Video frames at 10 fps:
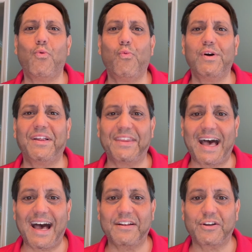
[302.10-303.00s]
will
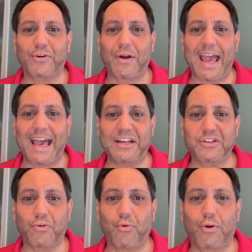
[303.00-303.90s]
not crash,
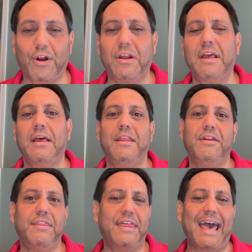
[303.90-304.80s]
or
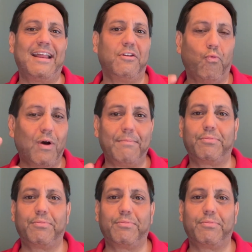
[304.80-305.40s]
that web